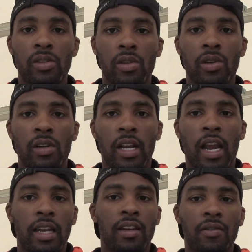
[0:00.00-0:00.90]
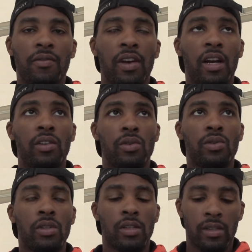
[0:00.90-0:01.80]
You know, they had different
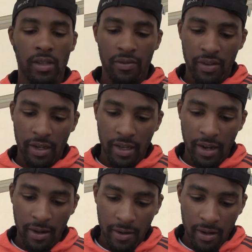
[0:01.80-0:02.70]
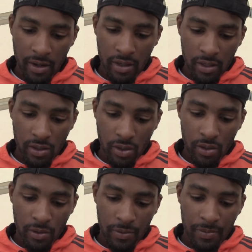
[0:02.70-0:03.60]
values and stuff like that.
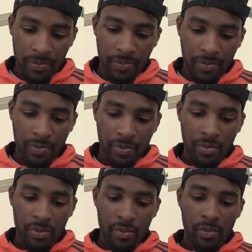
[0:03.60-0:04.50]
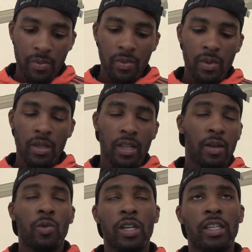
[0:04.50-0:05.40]
So they
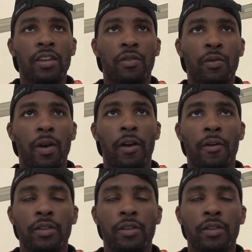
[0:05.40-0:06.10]
went a different route.